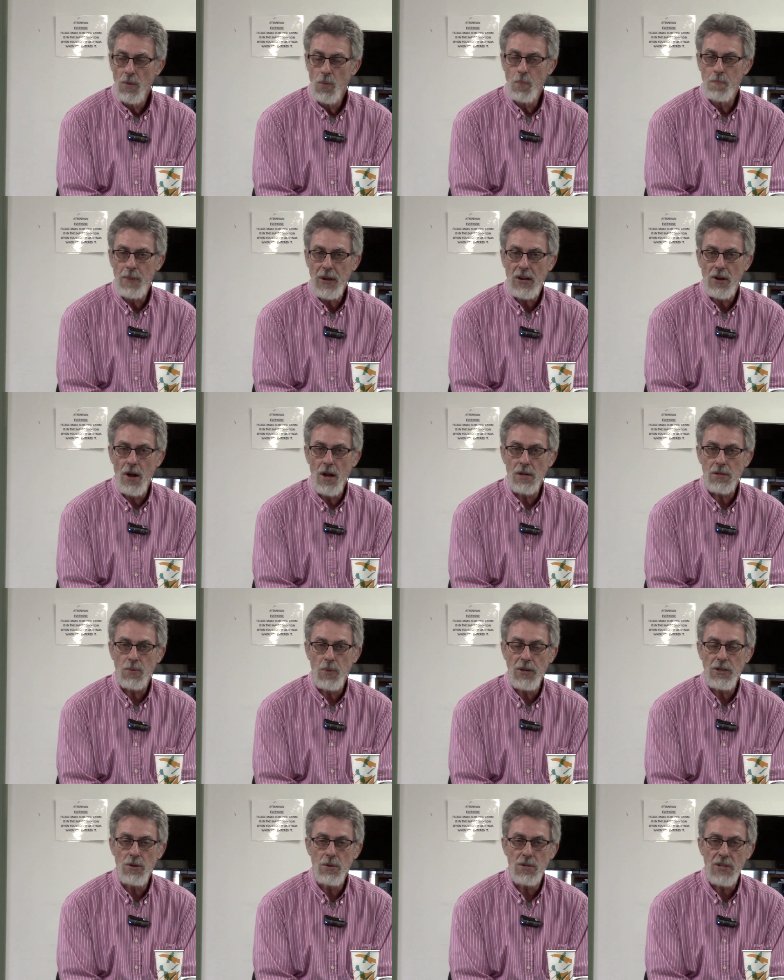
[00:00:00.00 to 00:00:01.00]
Because
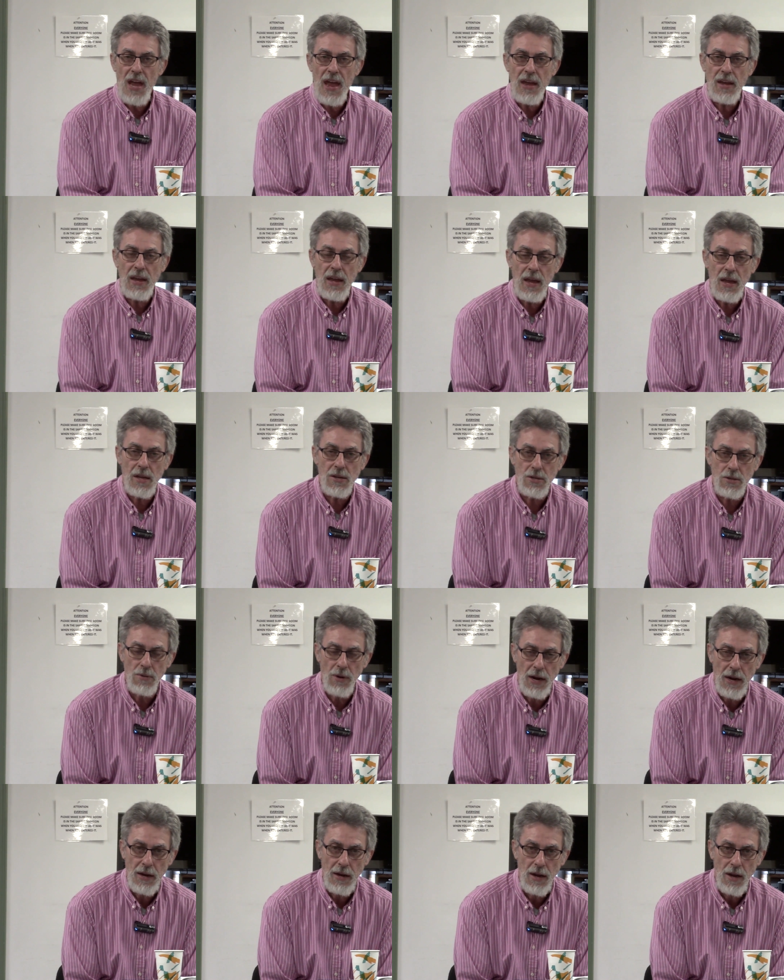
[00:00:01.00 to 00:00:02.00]
when you take
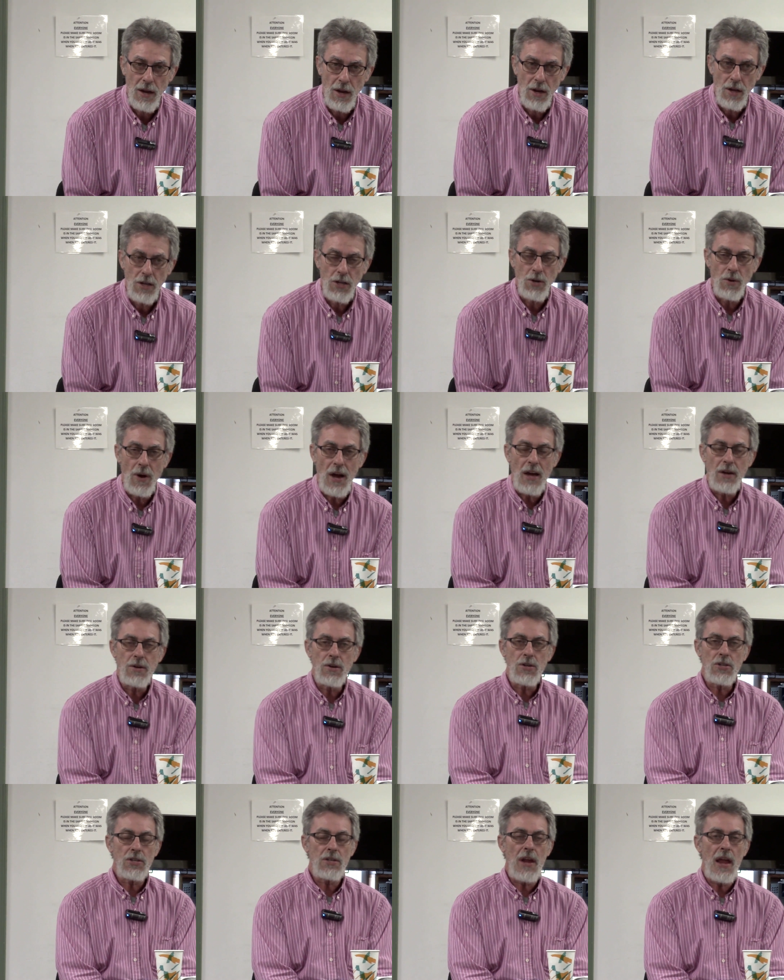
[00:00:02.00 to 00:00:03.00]
history you
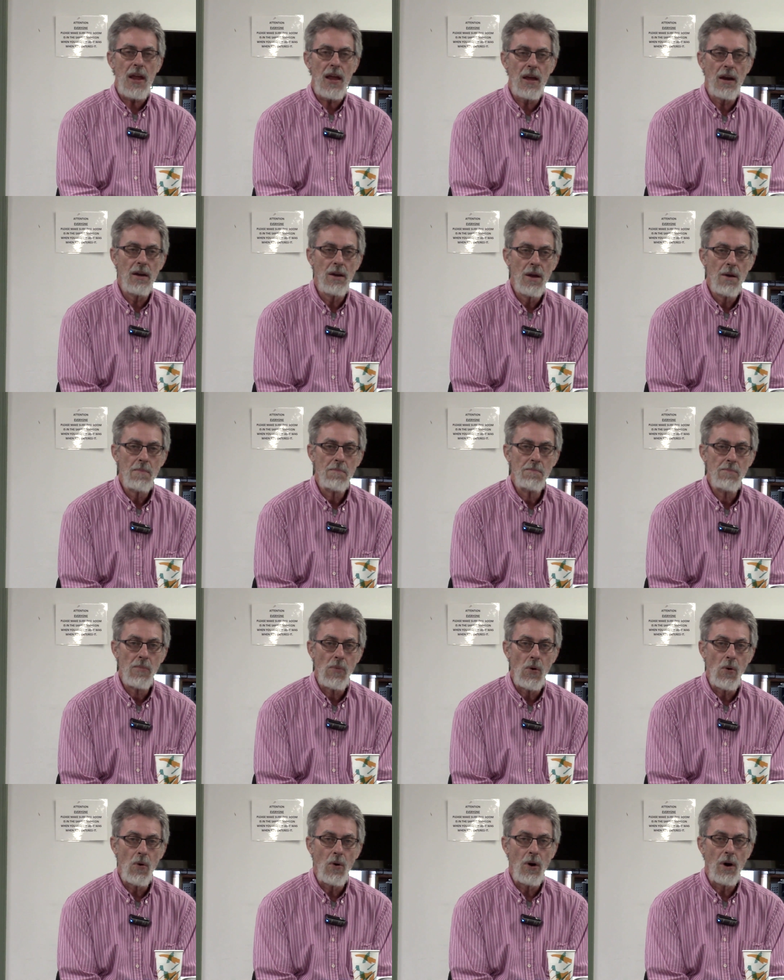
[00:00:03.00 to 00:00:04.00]
understand
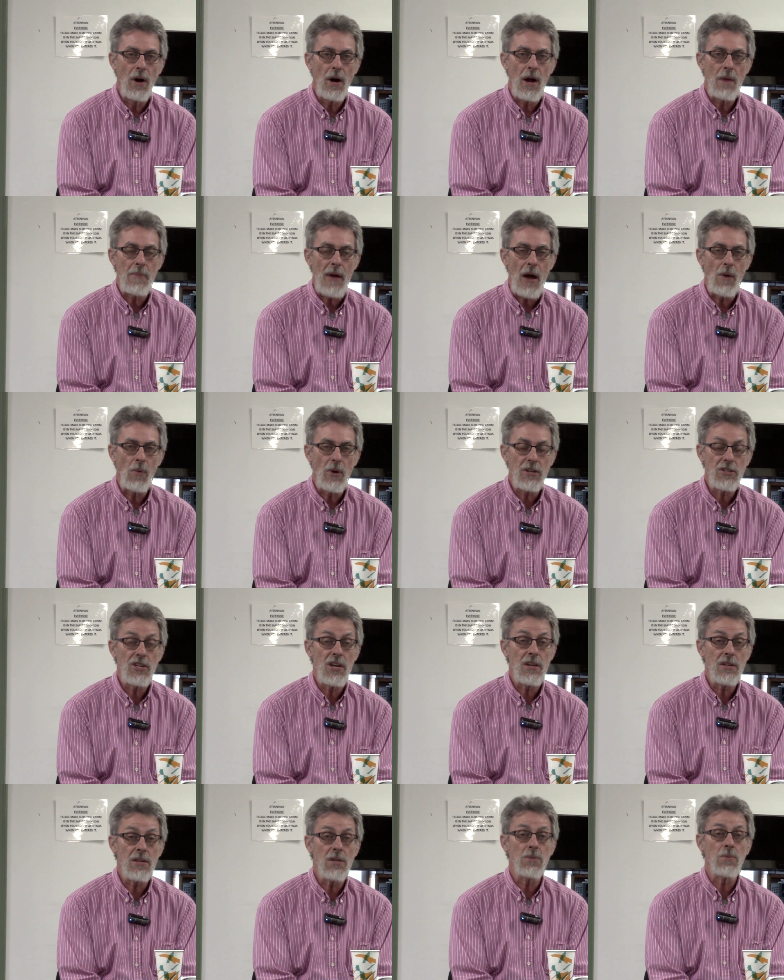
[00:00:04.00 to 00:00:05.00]
more about what
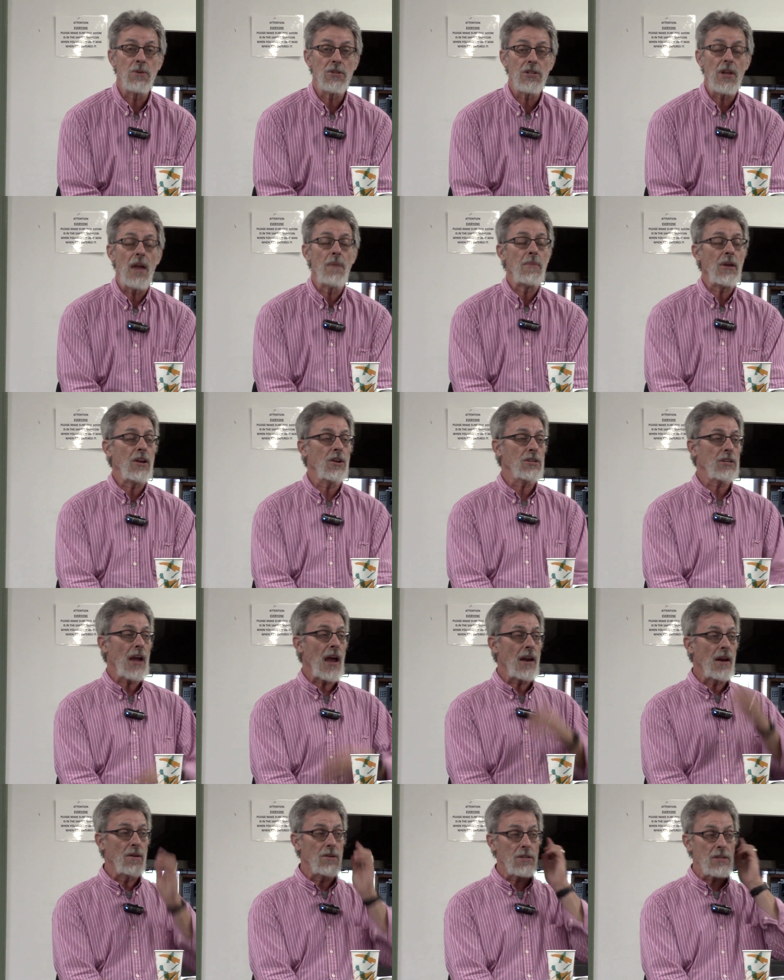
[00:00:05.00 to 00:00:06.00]
Jesus was saying because you got
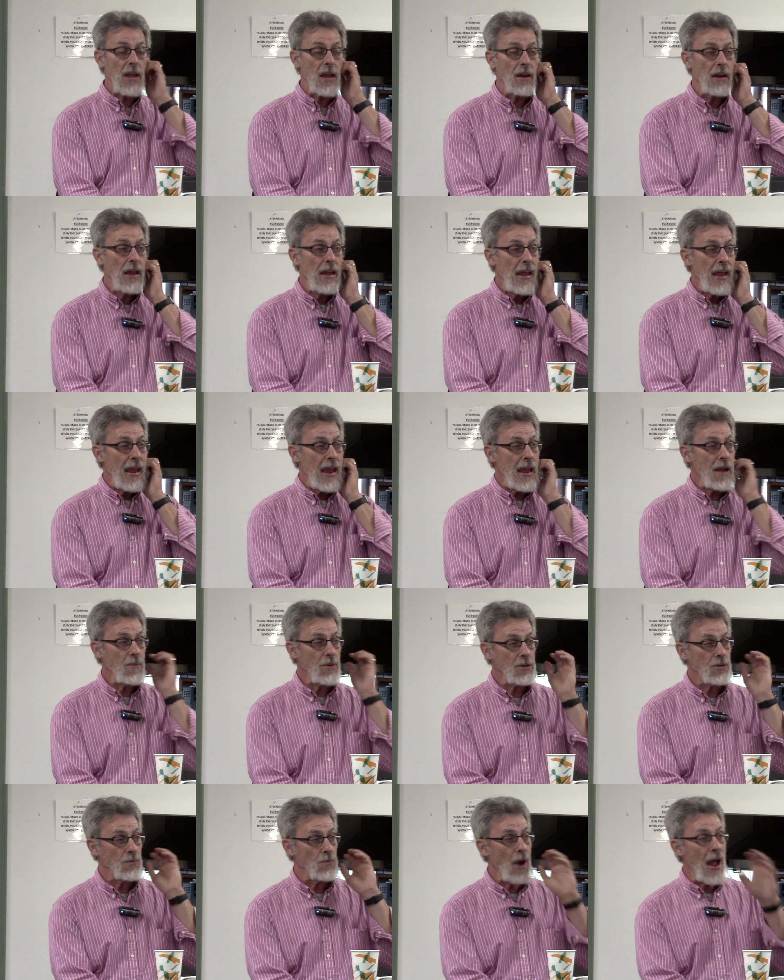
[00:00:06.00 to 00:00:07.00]
to understand, he
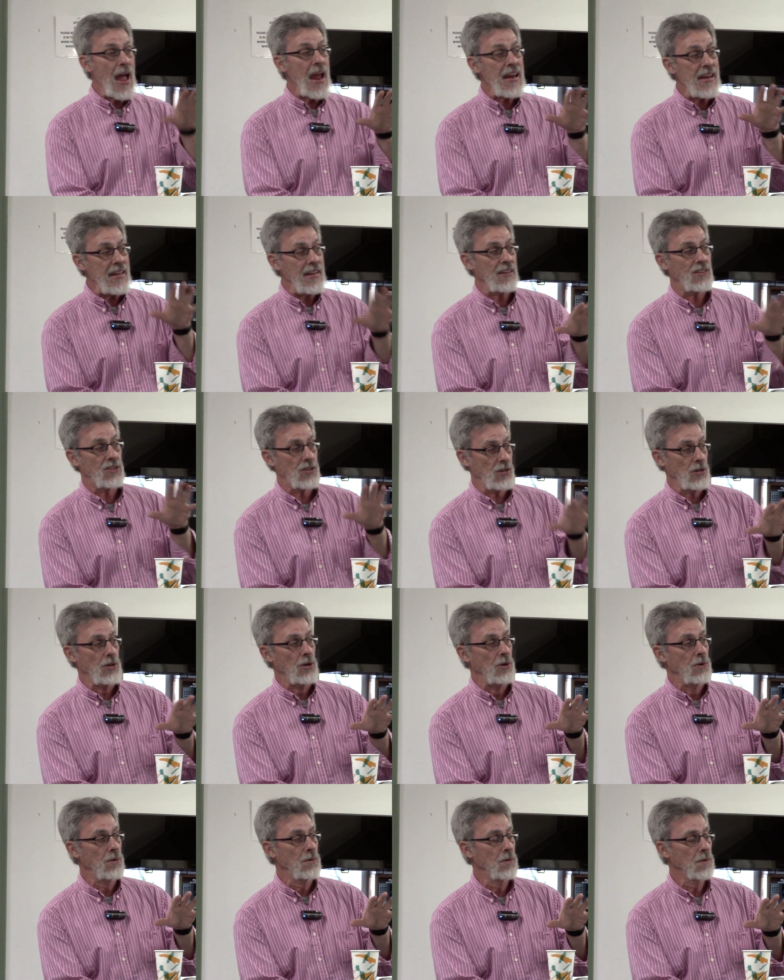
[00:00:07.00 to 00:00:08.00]
was writing
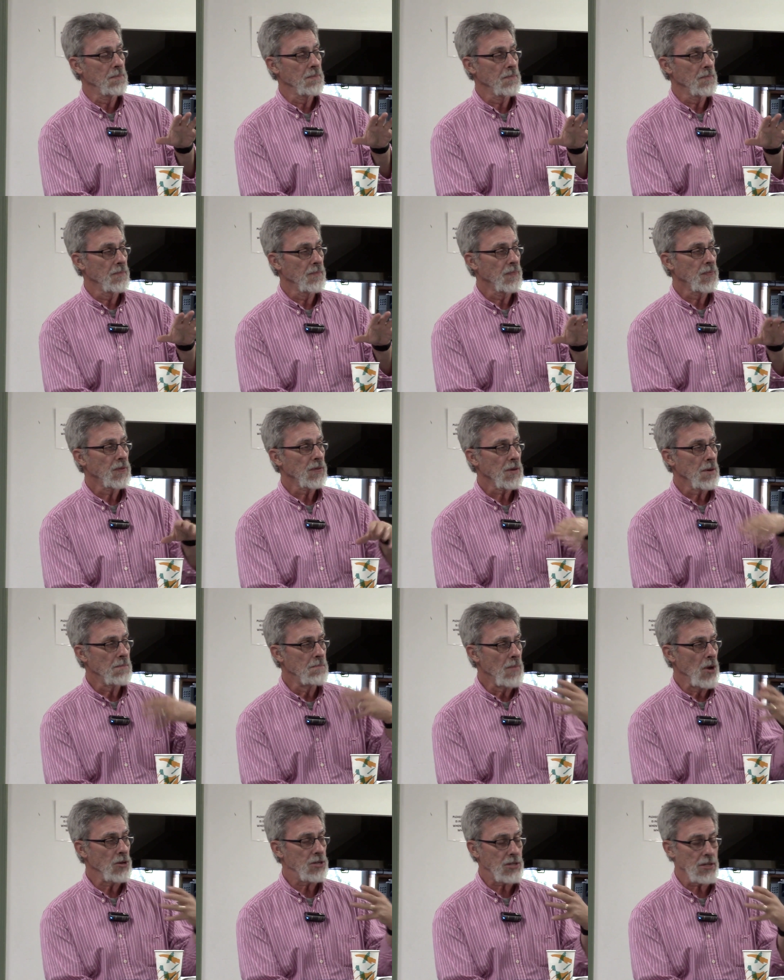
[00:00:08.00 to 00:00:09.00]
to,
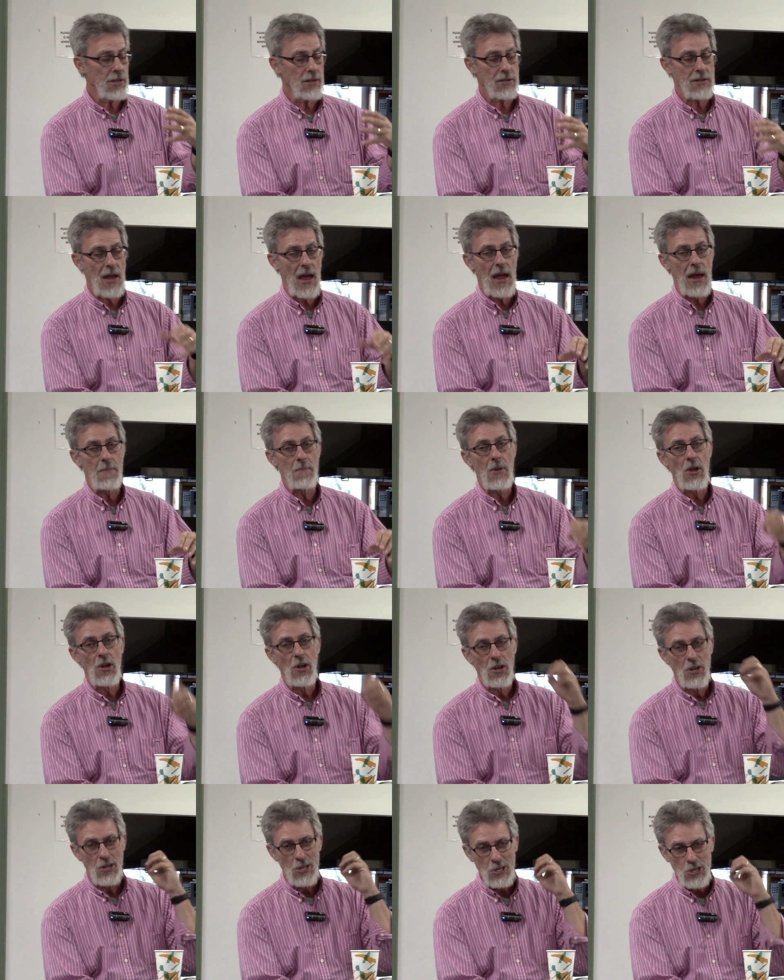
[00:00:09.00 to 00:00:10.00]
most of the time,
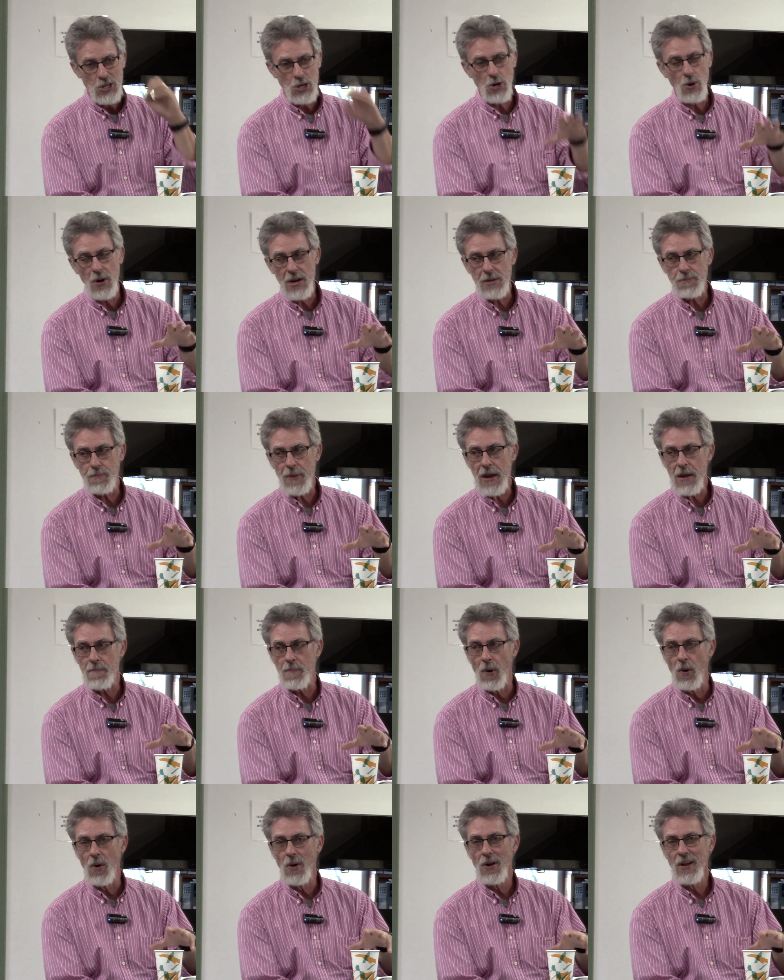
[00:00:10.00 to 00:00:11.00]
Jewish
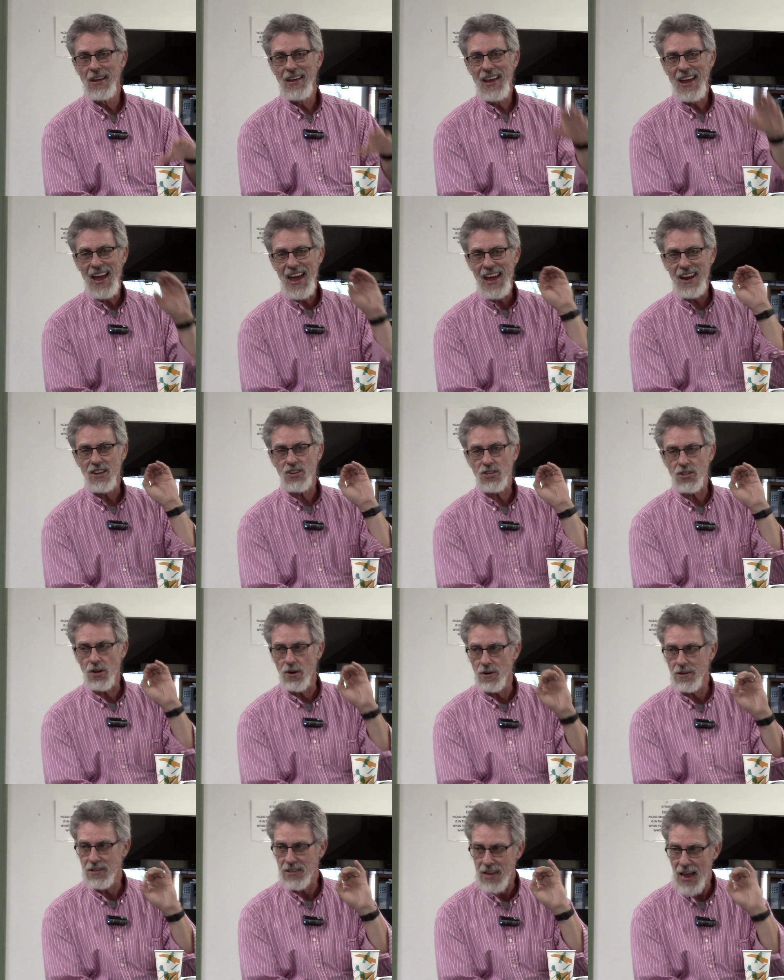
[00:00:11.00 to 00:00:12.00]
people at a
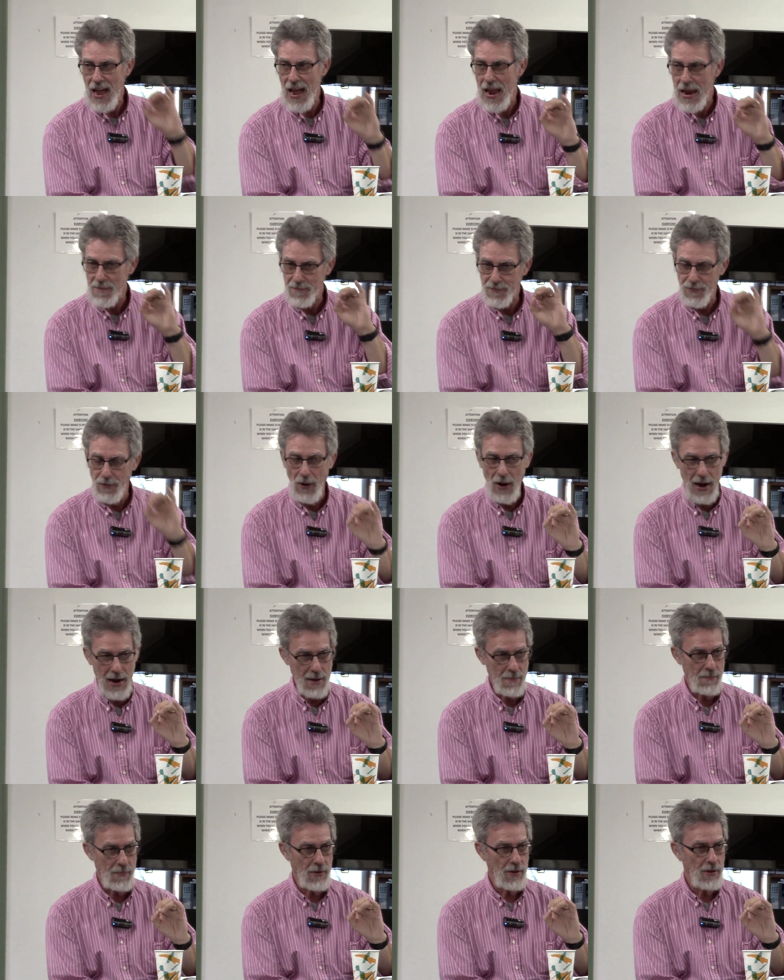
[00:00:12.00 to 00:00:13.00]
certain time frame.